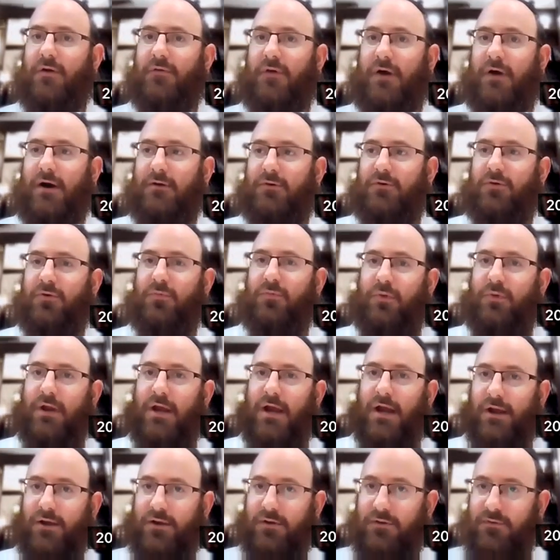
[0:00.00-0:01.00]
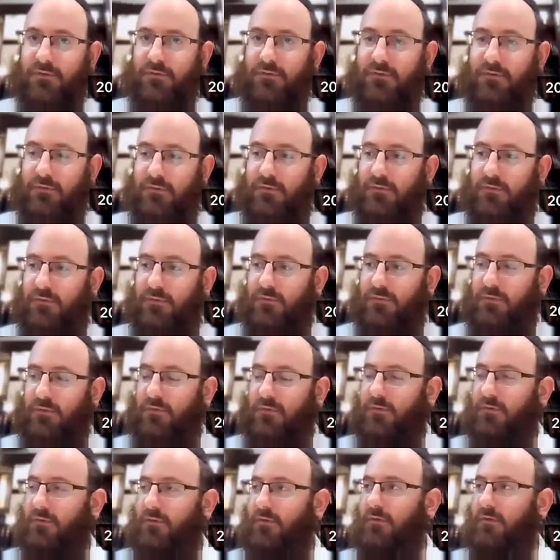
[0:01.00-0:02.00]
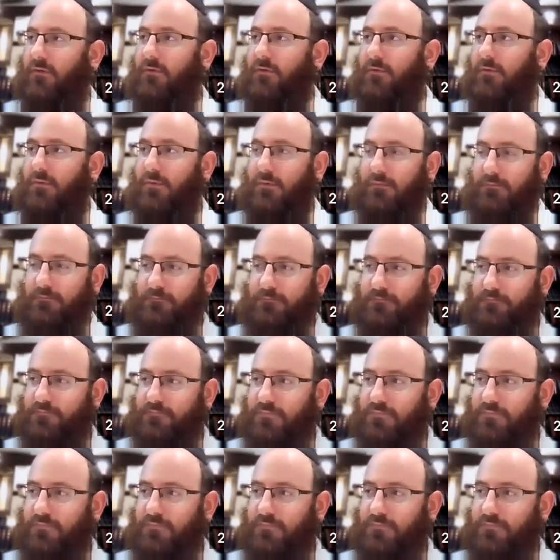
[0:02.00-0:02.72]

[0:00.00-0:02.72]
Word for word: of how to react to to